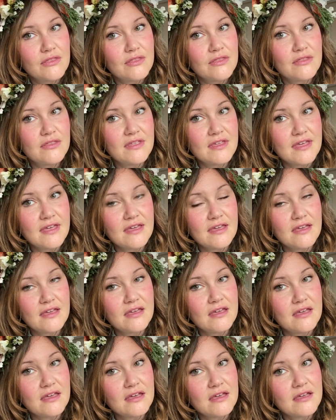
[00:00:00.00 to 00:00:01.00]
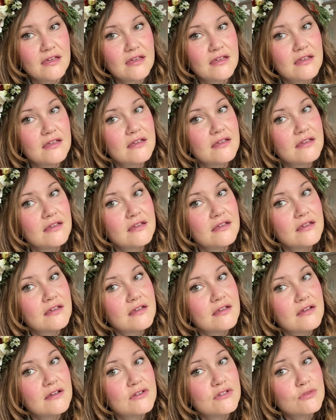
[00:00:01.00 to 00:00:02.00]
the
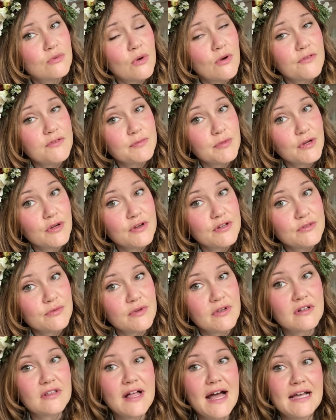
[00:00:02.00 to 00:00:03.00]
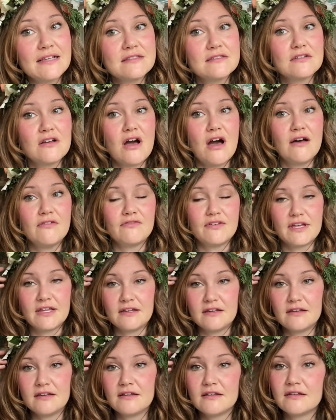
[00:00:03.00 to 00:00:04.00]
dwarves put her into a glass
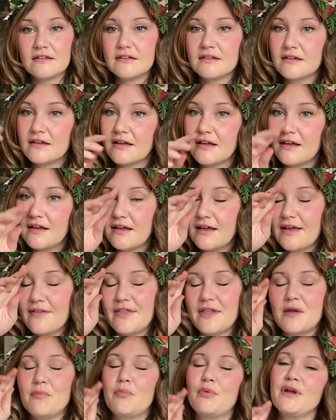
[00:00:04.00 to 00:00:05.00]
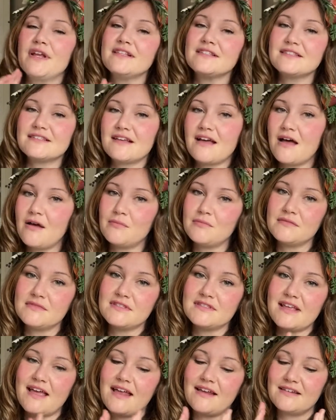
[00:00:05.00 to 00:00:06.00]
coffin, and then a prince comes
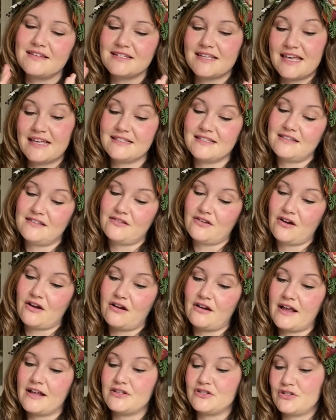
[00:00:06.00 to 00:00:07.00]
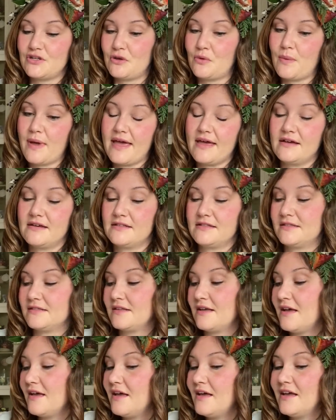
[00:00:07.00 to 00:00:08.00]
and kisses her, and she awakes.
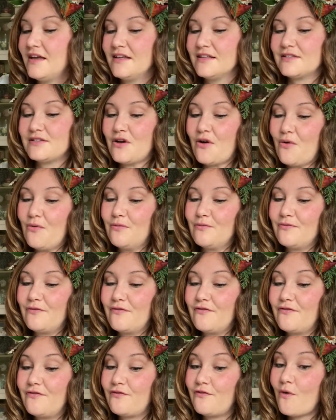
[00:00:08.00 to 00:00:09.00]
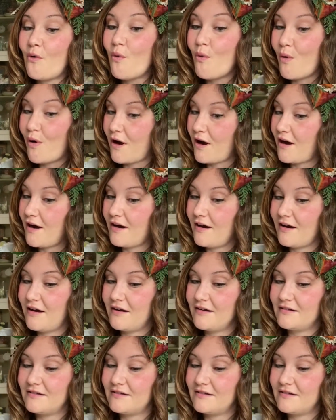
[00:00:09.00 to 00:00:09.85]
So for